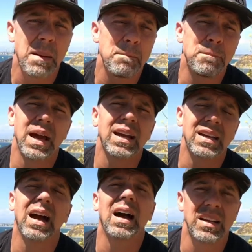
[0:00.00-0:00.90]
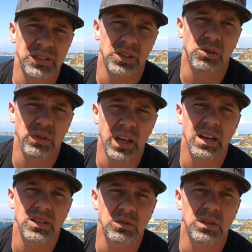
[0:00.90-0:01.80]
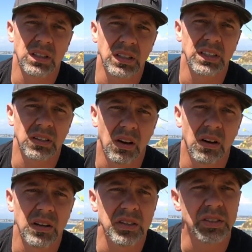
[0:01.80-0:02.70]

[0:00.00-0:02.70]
beg God to create in you a clean heart